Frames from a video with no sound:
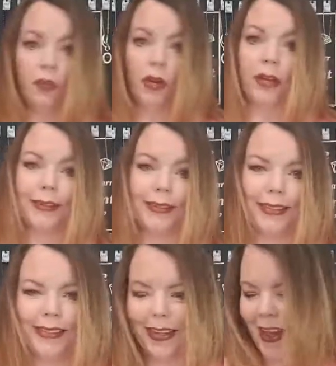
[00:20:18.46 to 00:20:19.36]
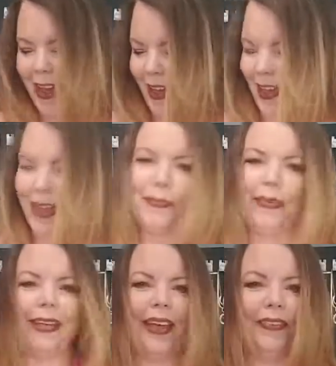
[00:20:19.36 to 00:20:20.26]
necklaces that I happen
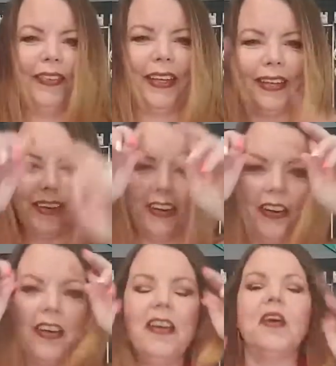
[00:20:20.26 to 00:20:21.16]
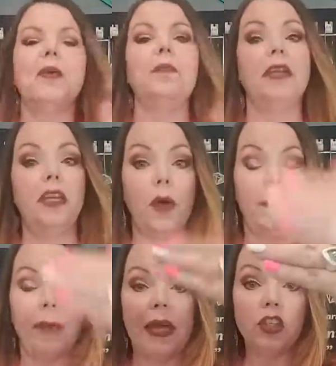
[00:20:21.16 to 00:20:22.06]
to have laying here. But anyway,
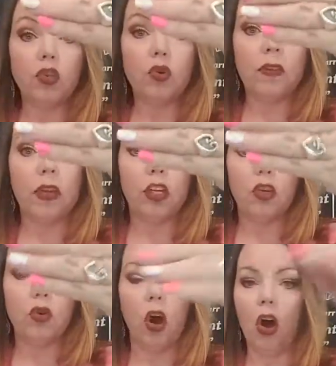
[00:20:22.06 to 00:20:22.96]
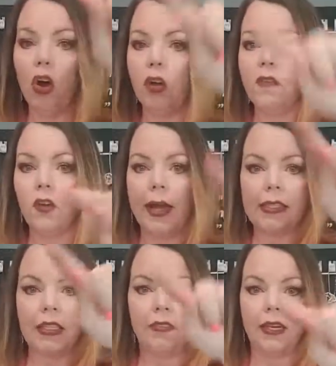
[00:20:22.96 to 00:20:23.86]
make sure that all of your
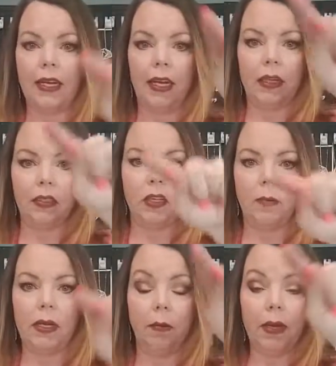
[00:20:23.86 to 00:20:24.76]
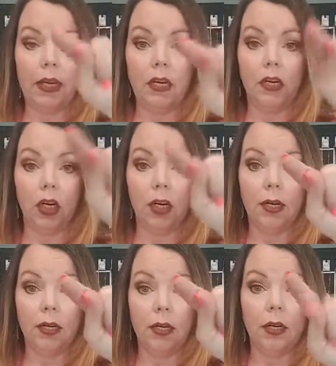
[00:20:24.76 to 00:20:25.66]
activity is going to be up here,
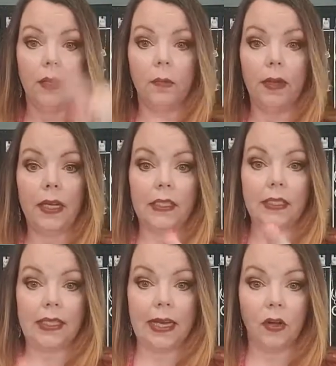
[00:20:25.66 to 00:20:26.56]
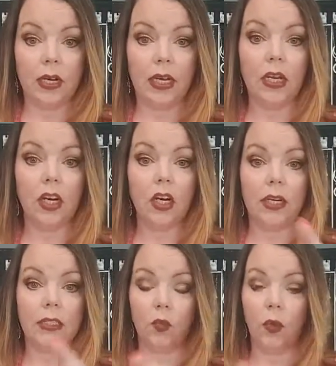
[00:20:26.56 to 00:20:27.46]
because down here
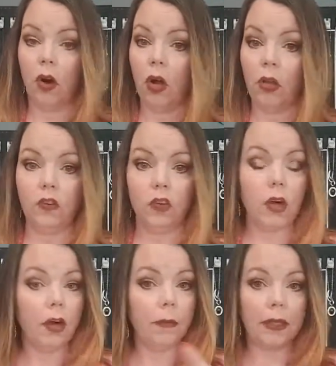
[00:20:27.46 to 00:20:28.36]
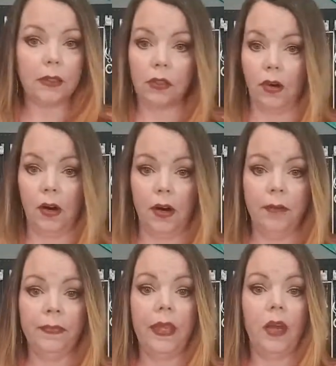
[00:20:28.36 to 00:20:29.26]
is where all of your comments are.
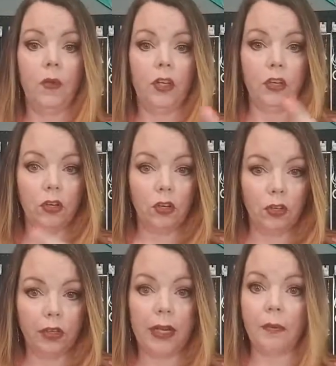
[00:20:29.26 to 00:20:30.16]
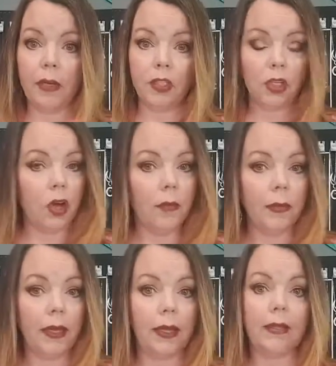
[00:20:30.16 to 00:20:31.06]
And when you're looking at a bunch of
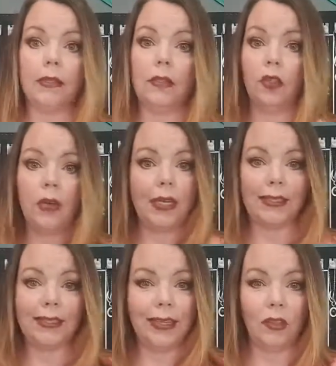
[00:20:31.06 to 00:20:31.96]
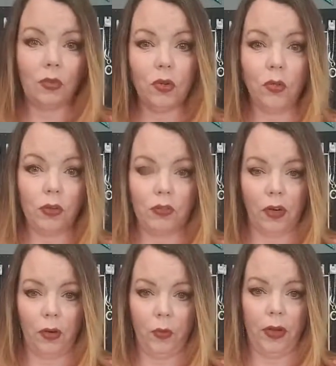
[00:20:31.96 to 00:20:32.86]
comments, you can't see through those
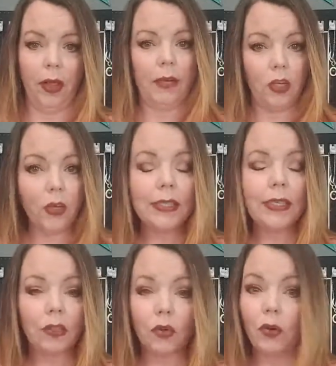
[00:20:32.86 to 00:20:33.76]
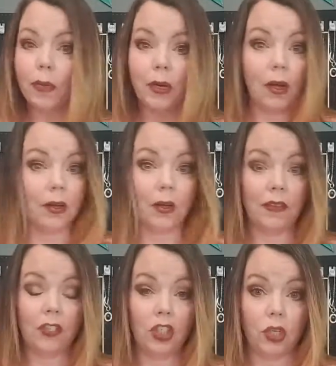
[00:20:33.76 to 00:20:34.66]
very well. I mean, you can see through them, but not good
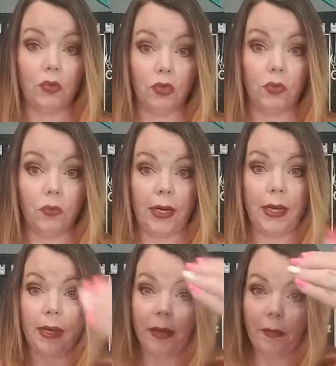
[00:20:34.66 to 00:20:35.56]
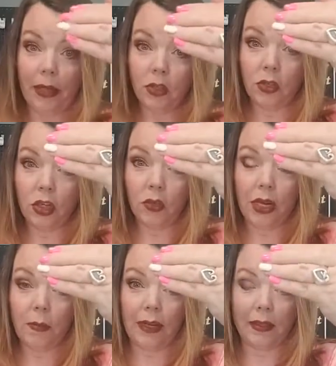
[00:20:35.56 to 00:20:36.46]
enough to show jewelry. Make sure you
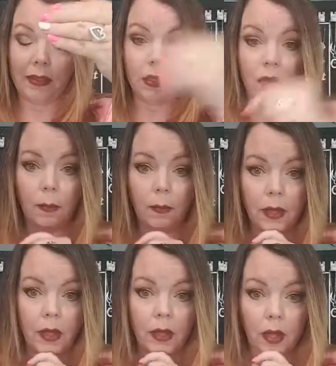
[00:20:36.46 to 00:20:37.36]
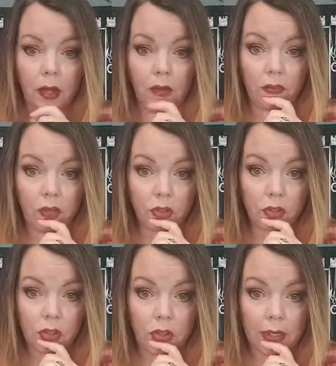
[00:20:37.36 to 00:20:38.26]
keep it at the top of your
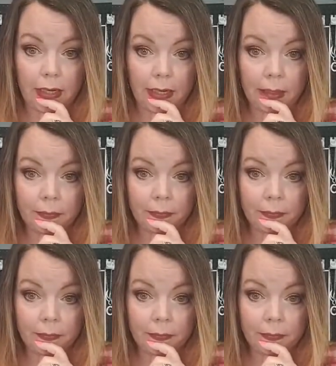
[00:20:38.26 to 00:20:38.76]
screen.